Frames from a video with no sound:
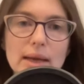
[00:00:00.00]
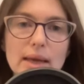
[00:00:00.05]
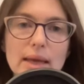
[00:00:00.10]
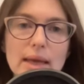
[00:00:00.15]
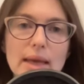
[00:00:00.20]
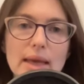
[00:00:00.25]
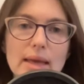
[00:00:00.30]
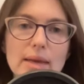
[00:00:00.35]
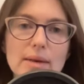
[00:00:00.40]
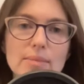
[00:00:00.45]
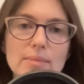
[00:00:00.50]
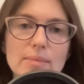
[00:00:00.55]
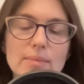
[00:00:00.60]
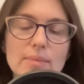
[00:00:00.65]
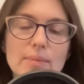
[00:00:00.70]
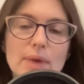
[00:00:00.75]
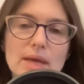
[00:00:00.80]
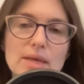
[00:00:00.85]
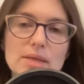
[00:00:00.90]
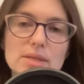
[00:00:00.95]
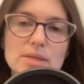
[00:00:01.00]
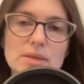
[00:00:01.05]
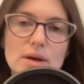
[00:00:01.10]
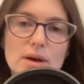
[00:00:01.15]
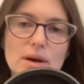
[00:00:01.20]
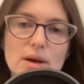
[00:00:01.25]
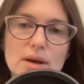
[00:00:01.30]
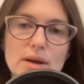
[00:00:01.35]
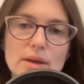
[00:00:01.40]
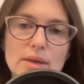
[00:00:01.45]
and based
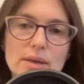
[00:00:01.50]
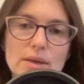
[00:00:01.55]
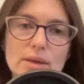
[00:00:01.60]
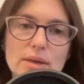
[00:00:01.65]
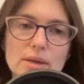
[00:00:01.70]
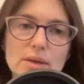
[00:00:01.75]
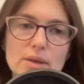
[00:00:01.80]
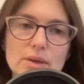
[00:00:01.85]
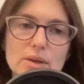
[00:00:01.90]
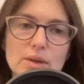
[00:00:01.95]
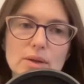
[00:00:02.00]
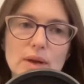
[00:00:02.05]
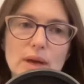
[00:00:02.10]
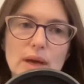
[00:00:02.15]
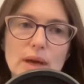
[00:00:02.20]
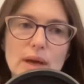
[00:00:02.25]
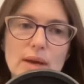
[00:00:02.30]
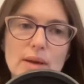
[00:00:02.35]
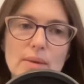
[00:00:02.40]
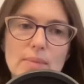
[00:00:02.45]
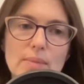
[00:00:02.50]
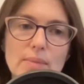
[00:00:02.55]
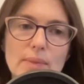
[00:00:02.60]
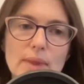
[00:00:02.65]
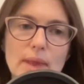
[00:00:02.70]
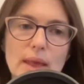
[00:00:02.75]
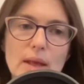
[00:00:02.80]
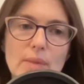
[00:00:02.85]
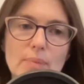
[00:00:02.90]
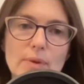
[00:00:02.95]
on um,
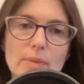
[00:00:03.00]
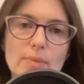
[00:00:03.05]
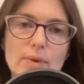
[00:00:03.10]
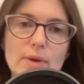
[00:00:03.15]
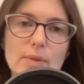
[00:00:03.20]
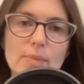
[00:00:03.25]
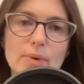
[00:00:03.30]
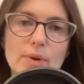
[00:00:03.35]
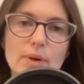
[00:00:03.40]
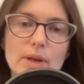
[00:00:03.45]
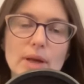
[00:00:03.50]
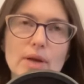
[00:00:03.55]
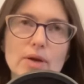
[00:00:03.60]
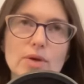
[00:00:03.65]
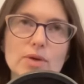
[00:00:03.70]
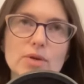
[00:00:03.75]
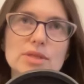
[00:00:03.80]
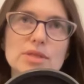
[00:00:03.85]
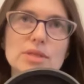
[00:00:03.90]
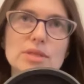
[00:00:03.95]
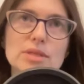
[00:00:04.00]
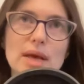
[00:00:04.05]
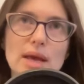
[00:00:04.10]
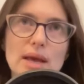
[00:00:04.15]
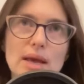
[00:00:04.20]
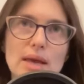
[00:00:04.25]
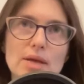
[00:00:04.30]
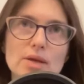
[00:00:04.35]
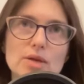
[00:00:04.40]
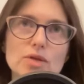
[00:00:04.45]
helping people
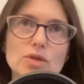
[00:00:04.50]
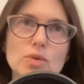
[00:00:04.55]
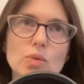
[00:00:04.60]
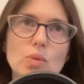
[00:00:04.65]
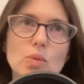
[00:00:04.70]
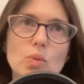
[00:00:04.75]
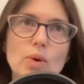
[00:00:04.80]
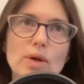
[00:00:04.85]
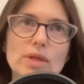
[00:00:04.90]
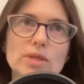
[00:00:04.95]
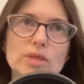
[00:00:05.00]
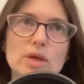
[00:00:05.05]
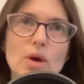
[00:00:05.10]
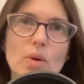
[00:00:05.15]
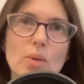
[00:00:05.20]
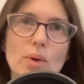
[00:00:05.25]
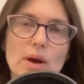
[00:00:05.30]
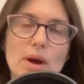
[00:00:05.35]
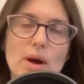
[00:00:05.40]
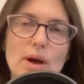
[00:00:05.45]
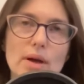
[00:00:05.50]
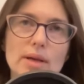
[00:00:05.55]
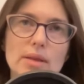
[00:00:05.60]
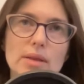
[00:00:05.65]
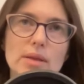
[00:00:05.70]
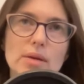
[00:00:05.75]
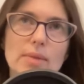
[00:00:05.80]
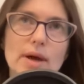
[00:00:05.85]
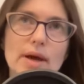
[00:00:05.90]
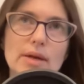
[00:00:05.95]
understand what's going on in
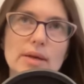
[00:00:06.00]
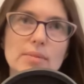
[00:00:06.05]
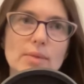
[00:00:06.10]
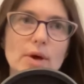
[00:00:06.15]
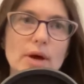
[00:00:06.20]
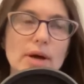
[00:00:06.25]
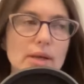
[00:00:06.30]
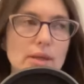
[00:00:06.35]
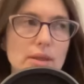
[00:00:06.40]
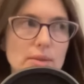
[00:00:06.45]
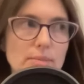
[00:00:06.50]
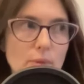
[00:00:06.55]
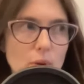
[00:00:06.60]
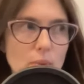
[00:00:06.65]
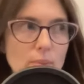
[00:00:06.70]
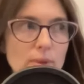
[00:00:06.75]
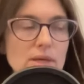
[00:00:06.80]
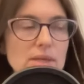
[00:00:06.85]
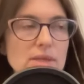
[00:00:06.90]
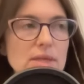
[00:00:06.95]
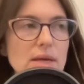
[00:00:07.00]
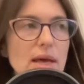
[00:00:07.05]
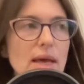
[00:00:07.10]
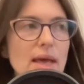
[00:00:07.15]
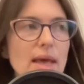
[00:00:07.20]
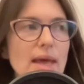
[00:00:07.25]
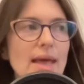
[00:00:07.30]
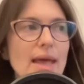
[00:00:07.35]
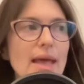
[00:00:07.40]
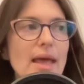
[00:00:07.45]
their mind and body at the moment
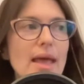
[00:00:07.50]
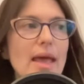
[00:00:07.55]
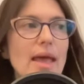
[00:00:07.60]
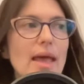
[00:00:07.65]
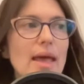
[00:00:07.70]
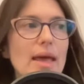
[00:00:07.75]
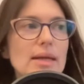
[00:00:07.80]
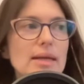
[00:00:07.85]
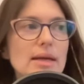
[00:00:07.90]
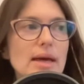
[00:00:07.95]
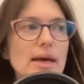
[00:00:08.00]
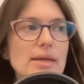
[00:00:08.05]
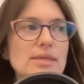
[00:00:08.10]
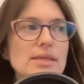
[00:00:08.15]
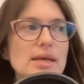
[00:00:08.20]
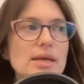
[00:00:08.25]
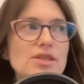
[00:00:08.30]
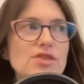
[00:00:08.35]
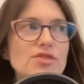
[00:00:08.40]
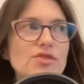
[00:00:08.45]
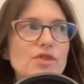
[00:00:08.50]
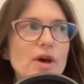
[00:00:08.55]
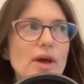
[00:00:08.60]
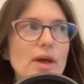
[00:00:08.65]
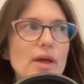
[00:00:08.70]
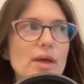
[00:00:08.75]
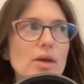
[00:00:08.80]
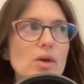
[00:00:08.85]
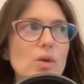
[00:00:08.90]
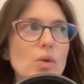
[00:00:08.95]
and
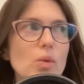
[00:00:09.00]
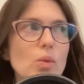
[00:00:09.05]
identifying